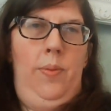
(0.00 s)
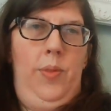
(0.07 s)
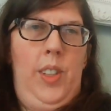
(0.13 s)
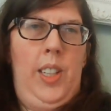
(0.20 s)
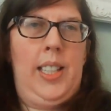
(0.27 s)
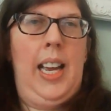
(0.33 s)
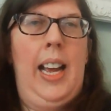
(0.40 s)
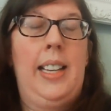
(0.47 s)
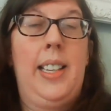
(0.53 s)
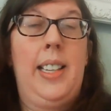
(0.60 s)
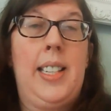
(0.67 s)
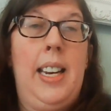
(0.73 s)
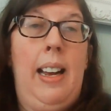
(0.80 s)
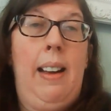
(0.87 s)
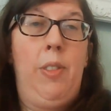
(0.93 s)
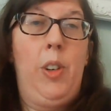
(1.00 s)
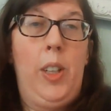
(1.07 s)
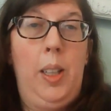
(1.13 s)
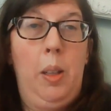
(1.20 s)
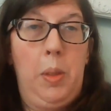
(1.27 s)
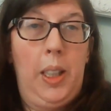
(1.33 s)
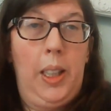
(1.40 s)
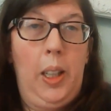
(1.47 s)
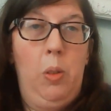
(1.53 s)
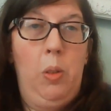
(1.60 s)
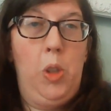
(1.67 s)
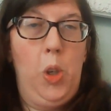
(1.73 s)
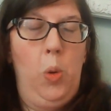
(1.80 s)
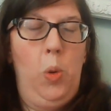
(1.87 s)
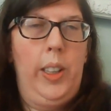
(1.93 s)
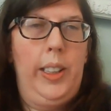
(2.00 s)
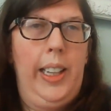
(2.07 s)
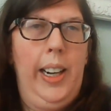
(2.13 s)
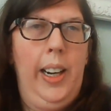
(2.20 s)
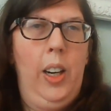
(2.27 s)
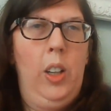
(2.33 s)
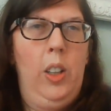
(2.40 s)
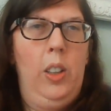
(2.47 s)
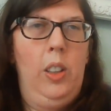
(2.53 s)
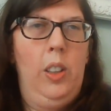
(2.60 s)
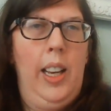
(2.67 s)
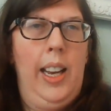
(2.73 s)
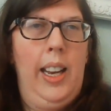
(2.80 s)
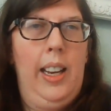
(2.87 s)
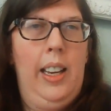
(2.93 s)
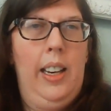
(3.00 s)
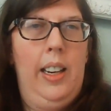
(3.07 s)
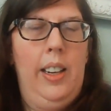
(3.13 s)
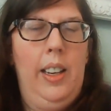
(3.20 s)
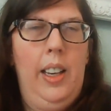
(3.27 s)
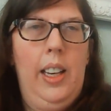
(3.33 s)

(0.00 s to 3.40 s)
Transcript: decides it's time for him to go join Carol and